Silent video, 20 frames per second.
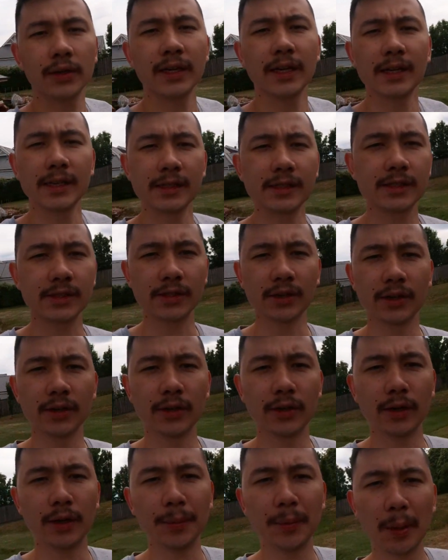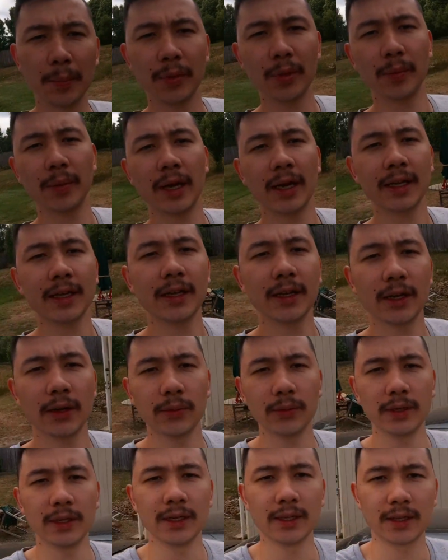Okay, so I'm up the back here
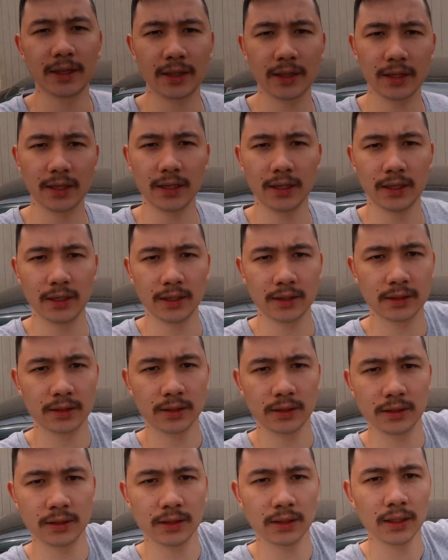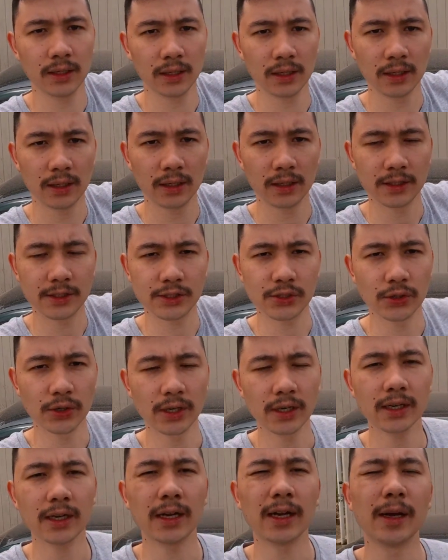with the
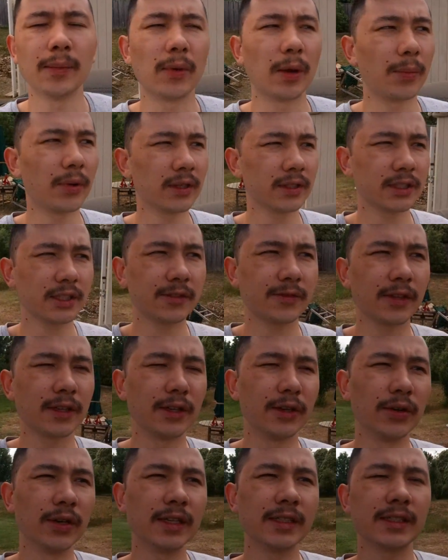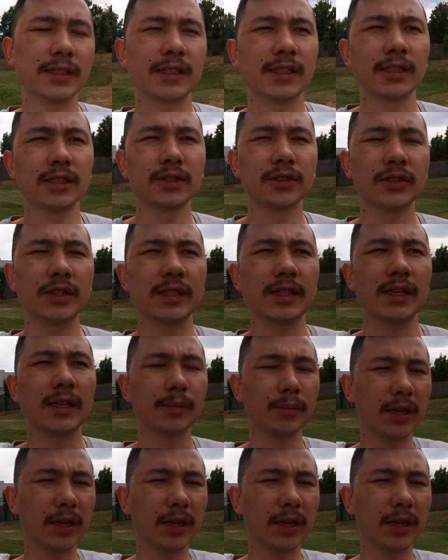Soarer. Apologies for the noise, it's a little noisy here.